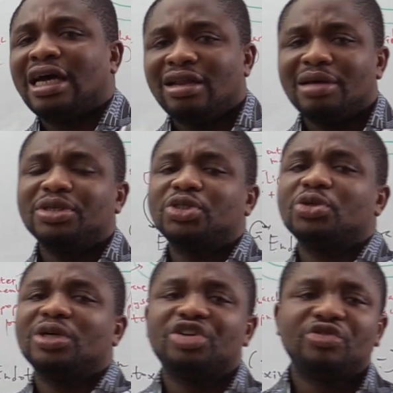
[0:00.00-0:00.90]
Now let me
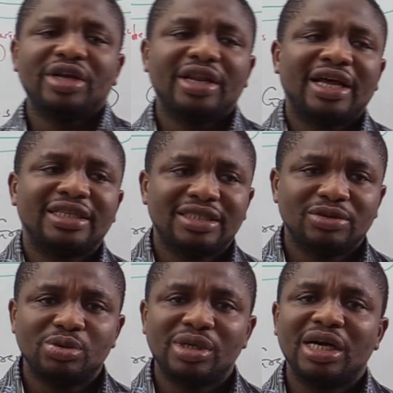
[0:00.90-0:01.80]
show you a trick
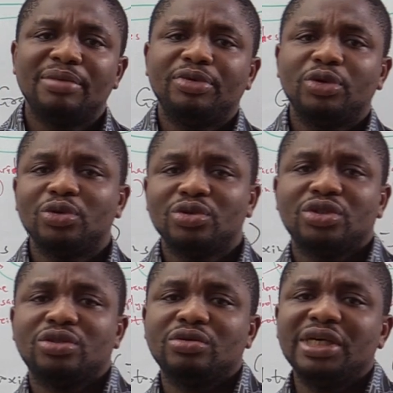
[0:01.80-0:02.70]
that would help you
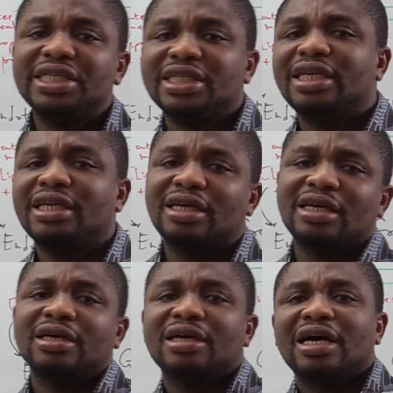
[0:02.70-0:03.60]
to
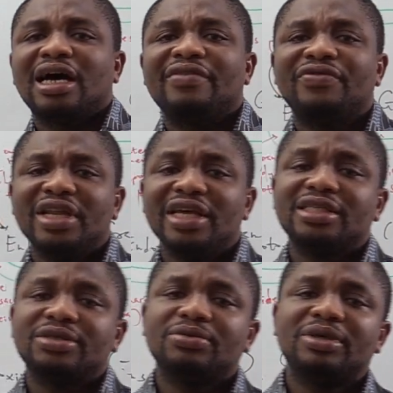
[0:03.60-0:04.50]
easily
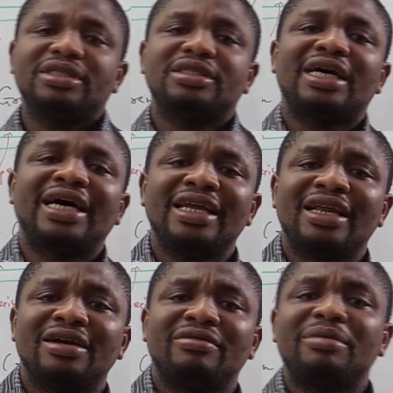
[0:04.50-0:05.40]
affiliate with
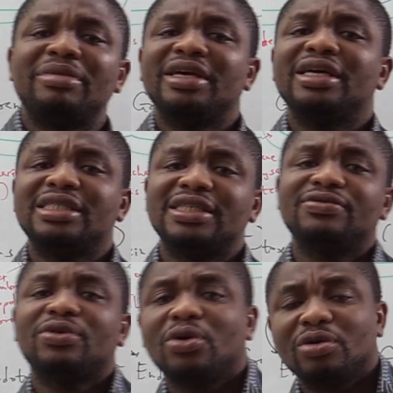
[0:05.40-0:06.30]
either
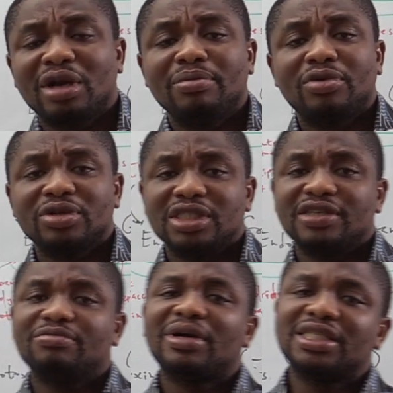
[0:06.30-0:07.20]
gram-negative or
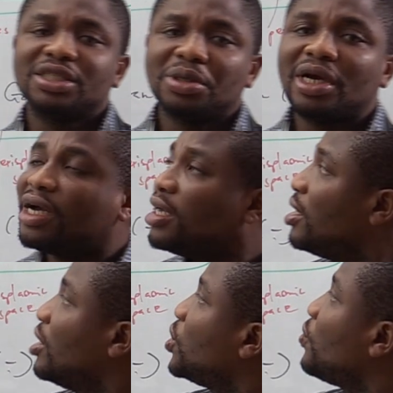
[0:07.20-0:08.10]
gram-positive bacteria.
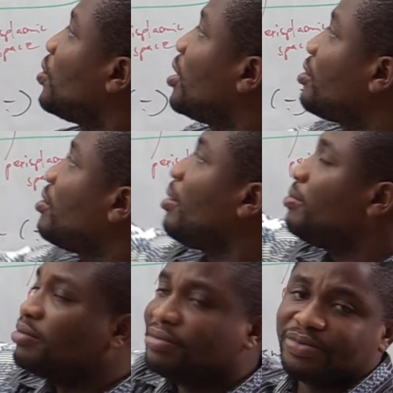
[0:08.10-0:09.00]
So for the
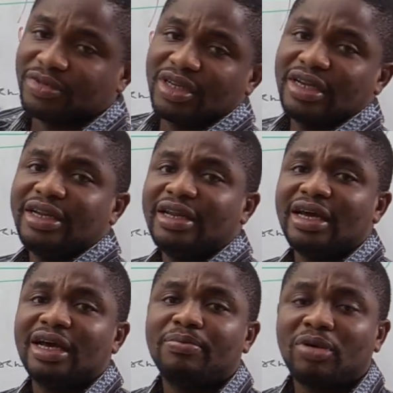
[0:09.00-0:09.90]

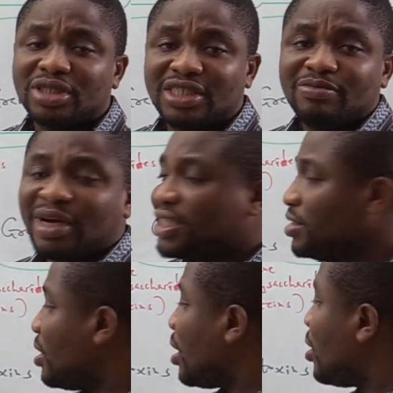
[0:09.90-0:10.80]
gram-positive
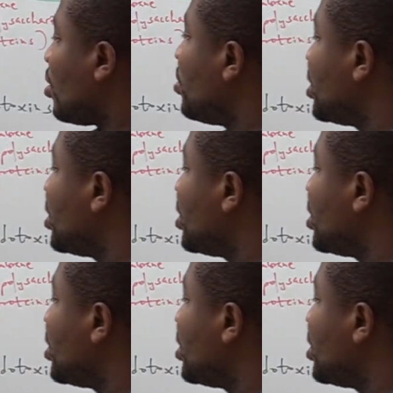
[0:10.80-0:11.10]
bacteria,